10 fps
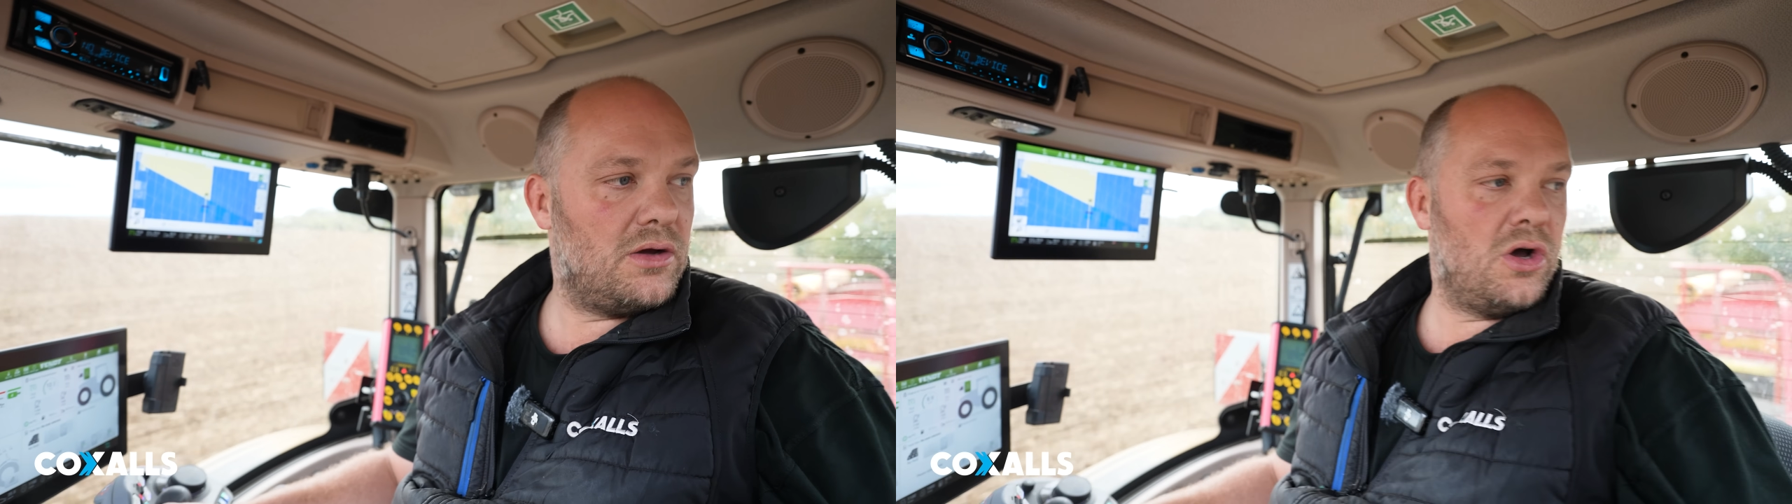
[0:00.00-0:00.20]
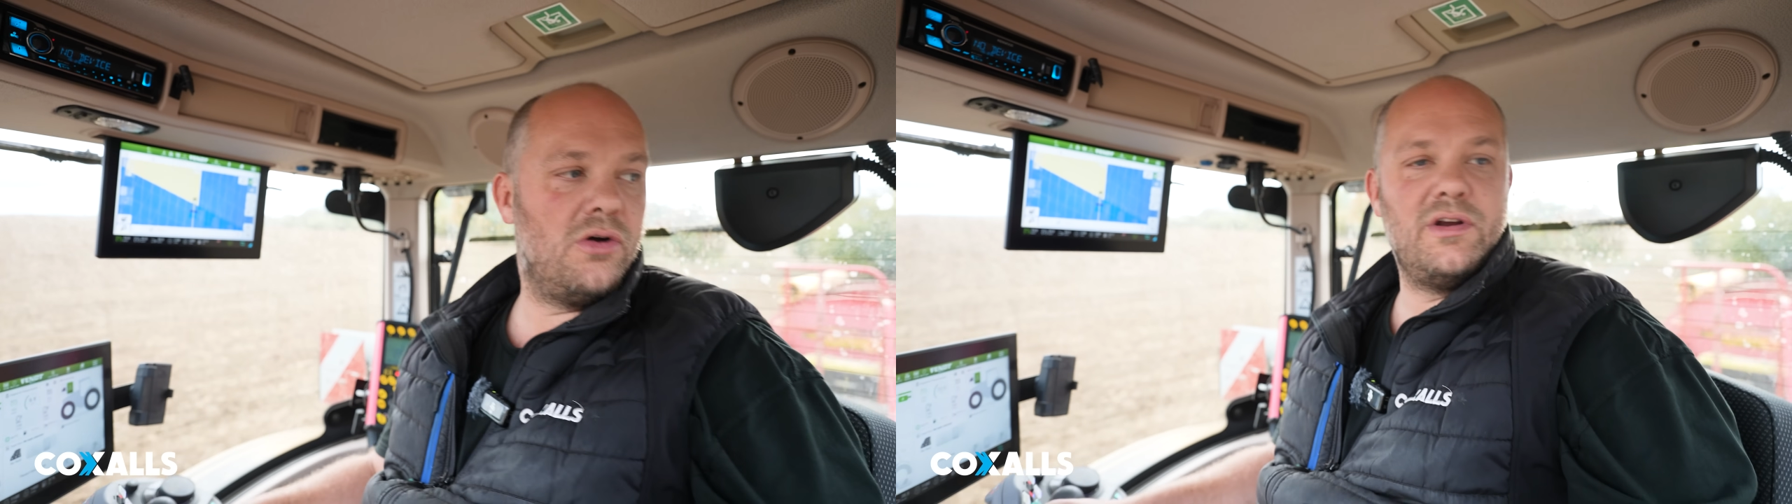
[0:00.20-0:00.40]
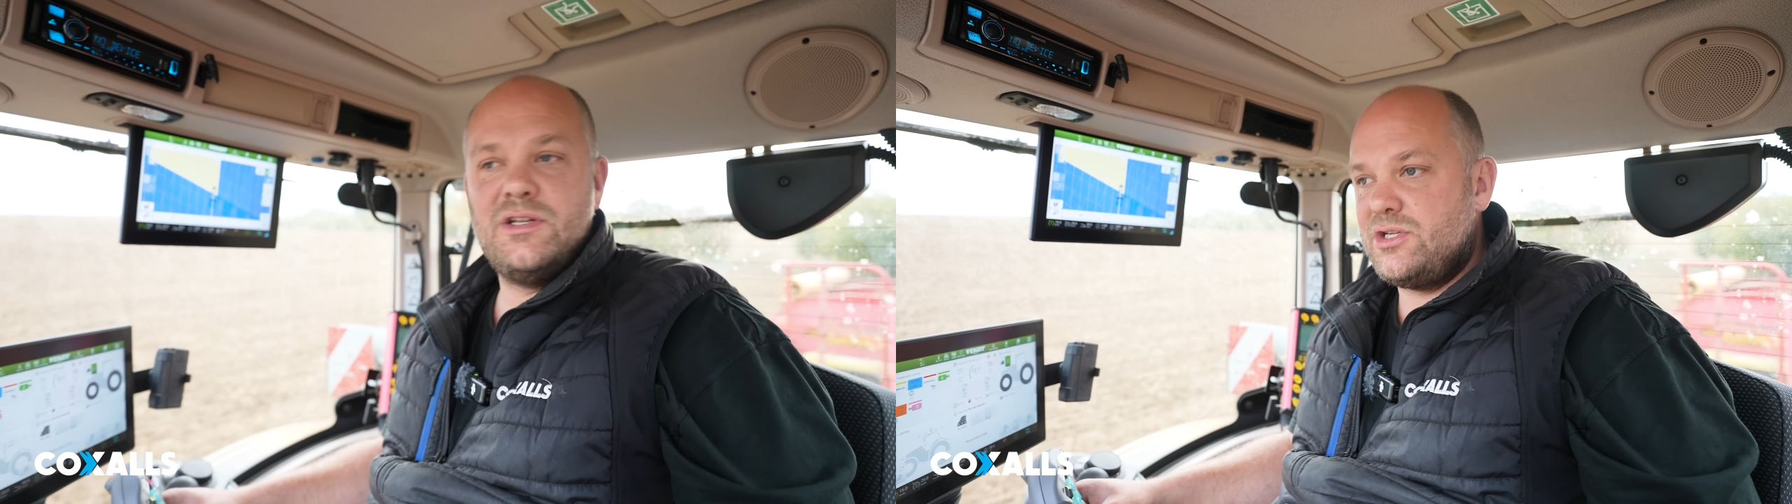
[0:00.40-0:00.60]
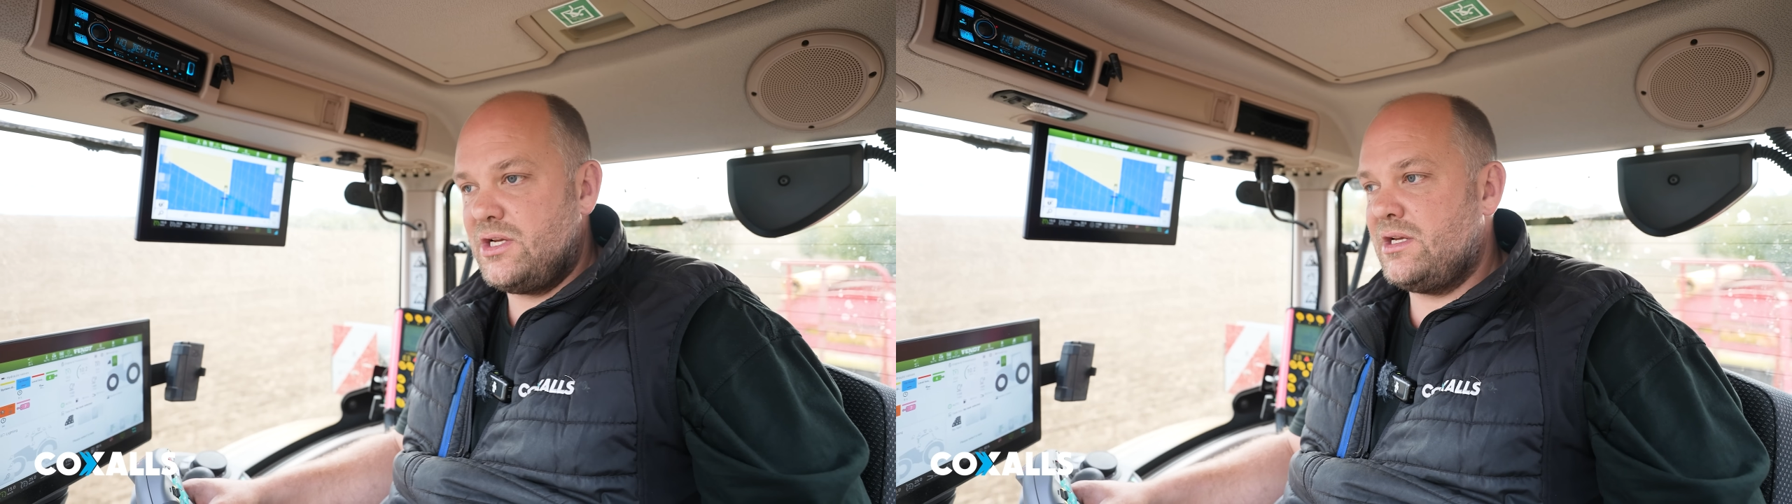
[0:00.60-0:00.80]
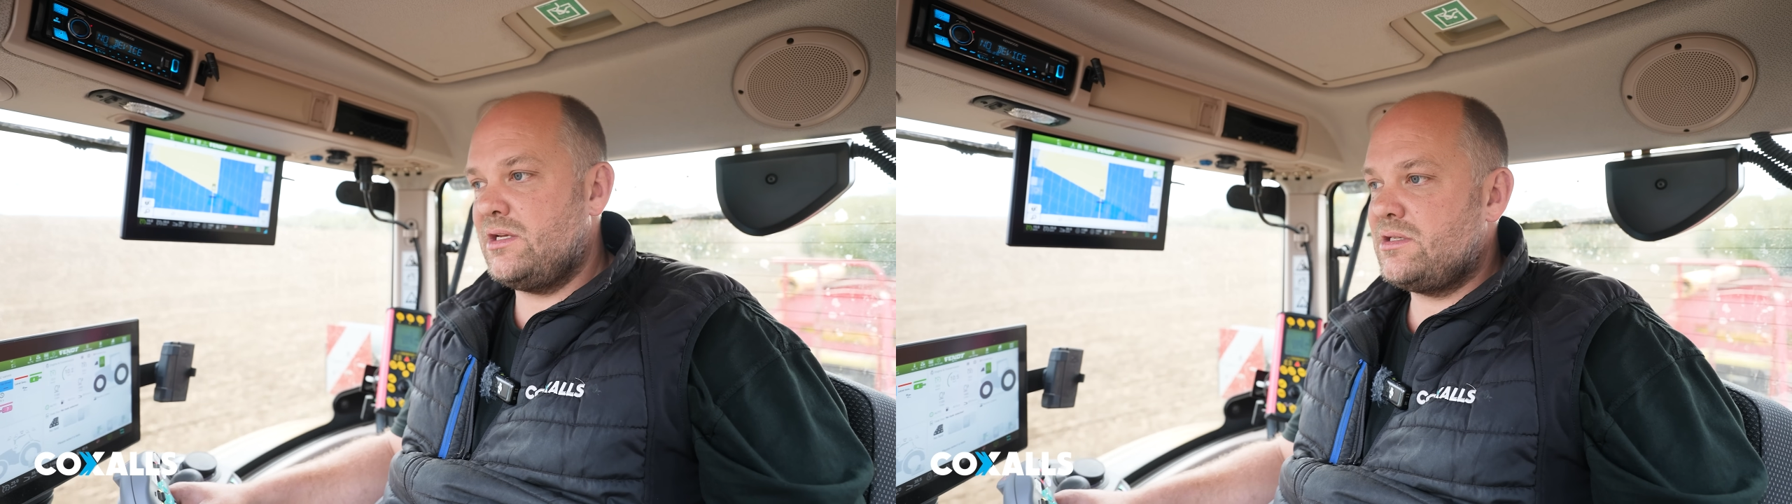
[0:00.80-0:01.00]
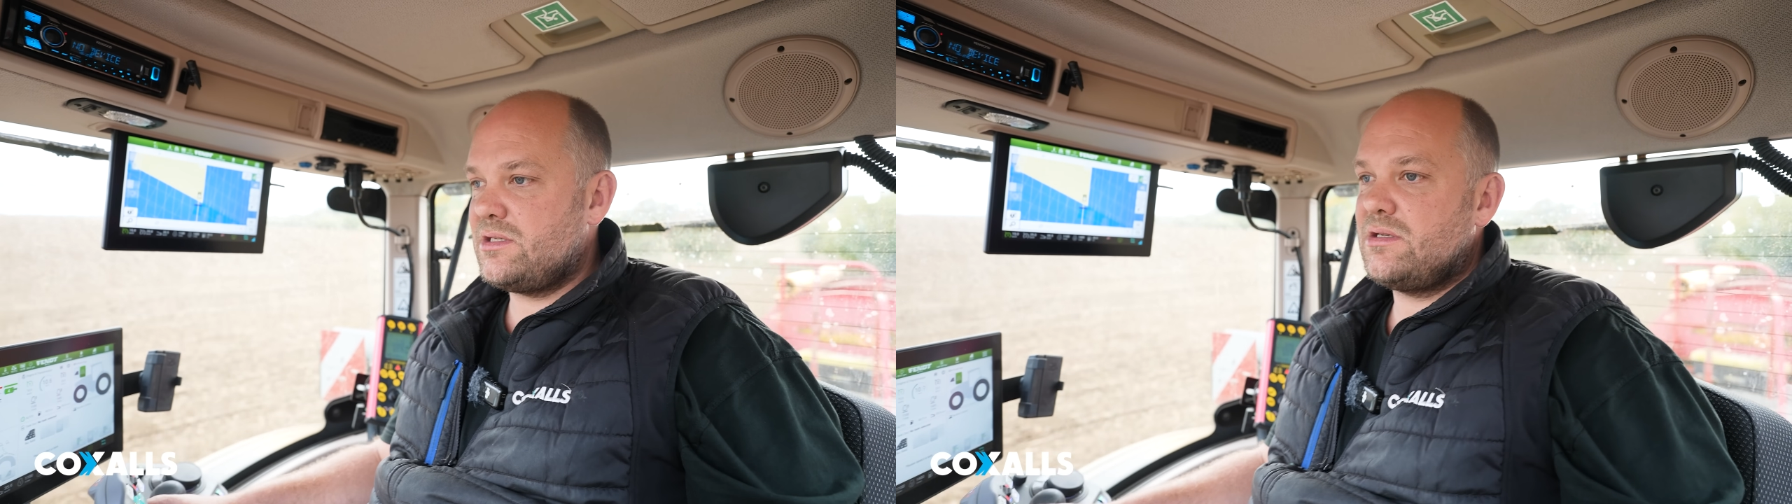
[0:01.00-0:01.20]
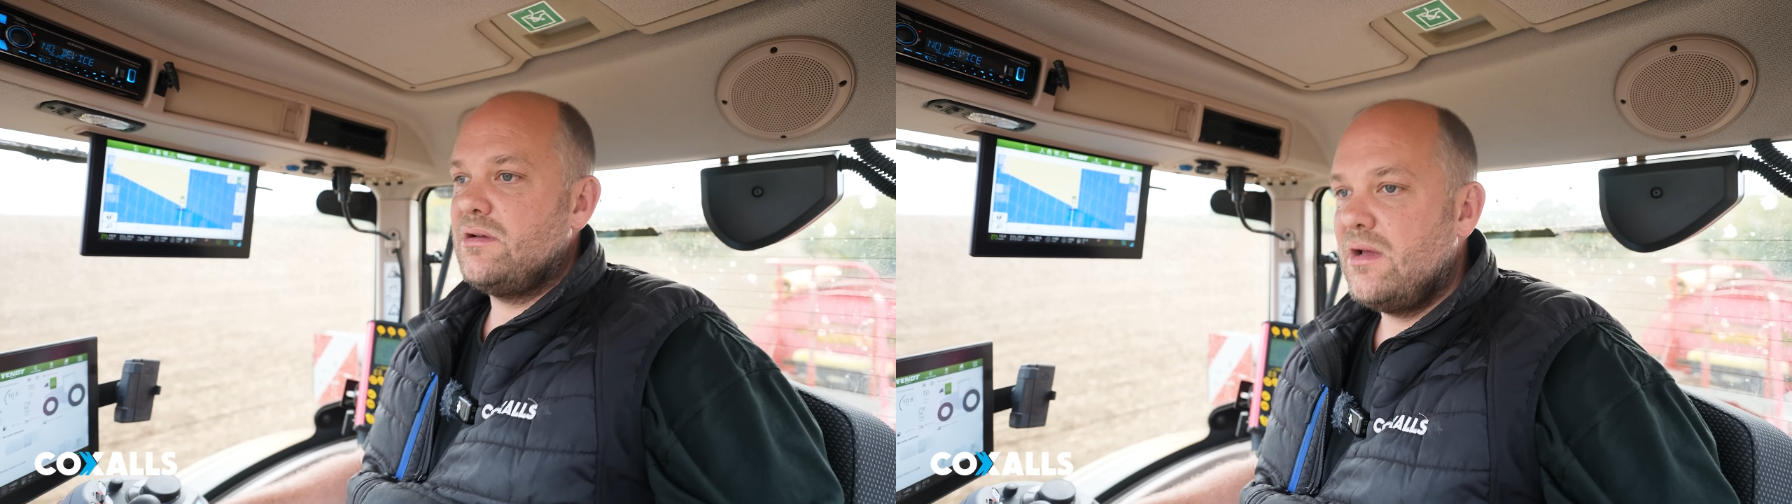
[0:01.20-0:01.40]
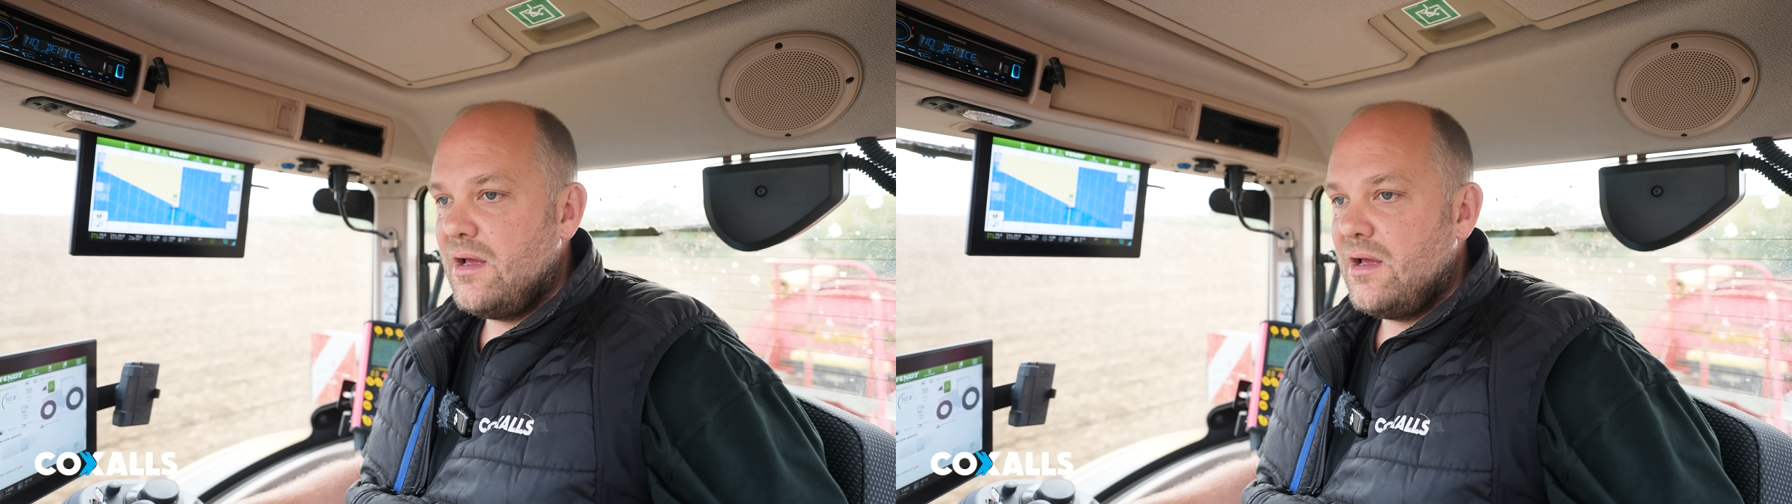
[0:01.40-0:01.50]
oranges,